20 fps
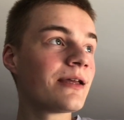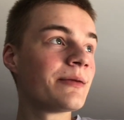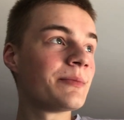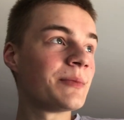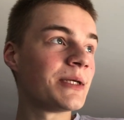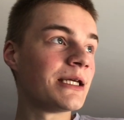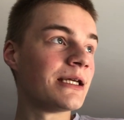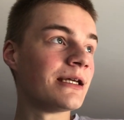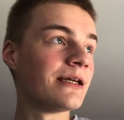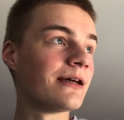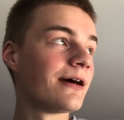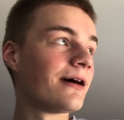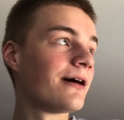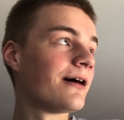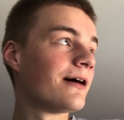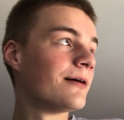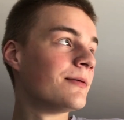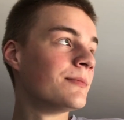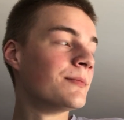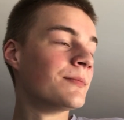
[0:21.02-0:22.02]
me,
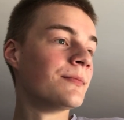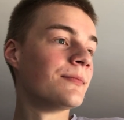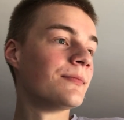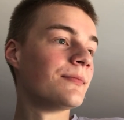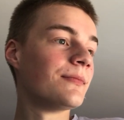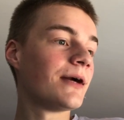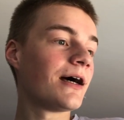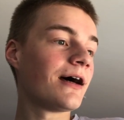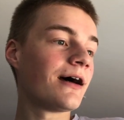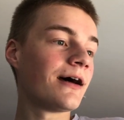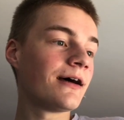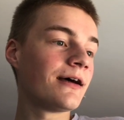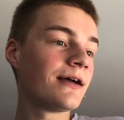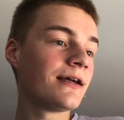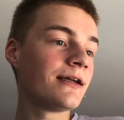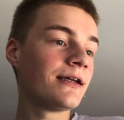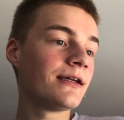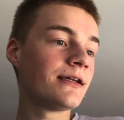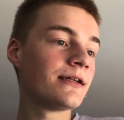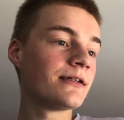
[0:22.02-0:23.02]

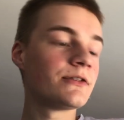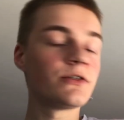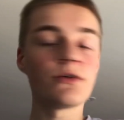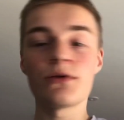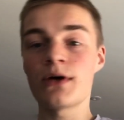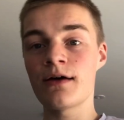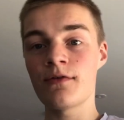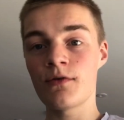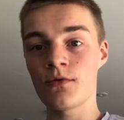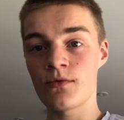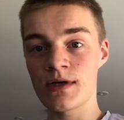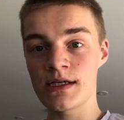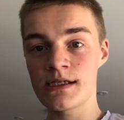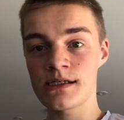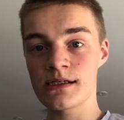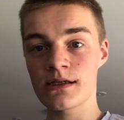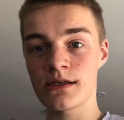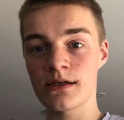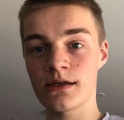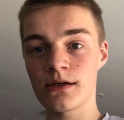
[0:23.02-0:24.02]
I don't have a
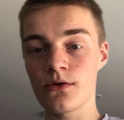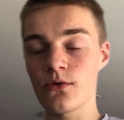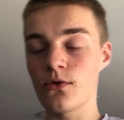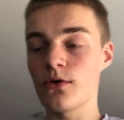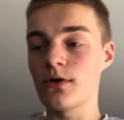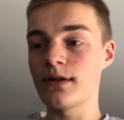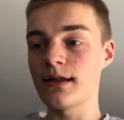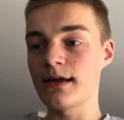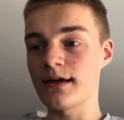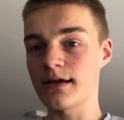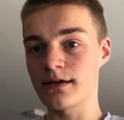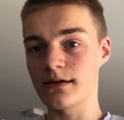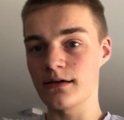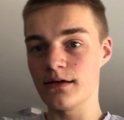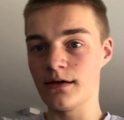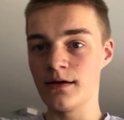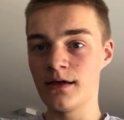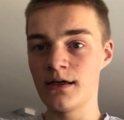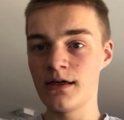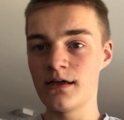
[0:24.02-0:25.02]
whisk or like
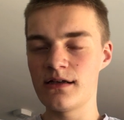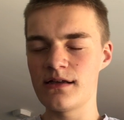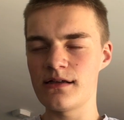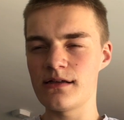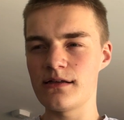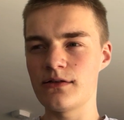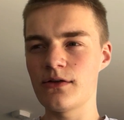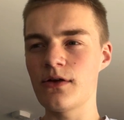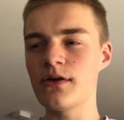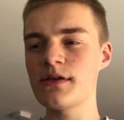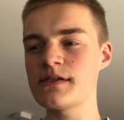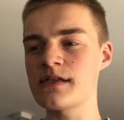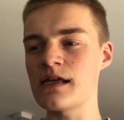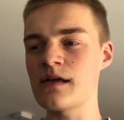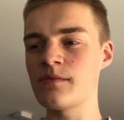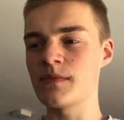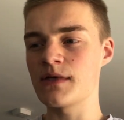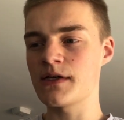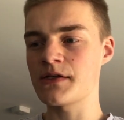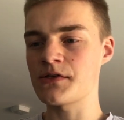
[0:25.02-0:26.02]
a, not a
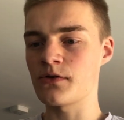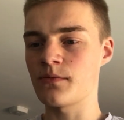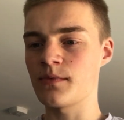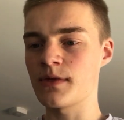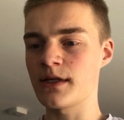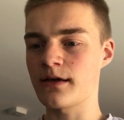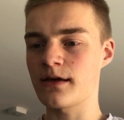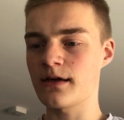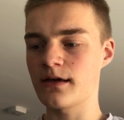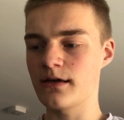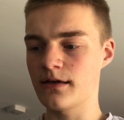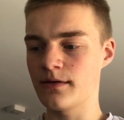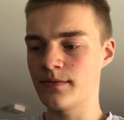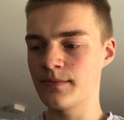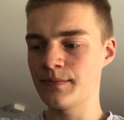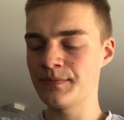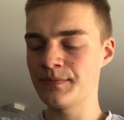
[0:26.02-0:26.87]
stand mixer, but like a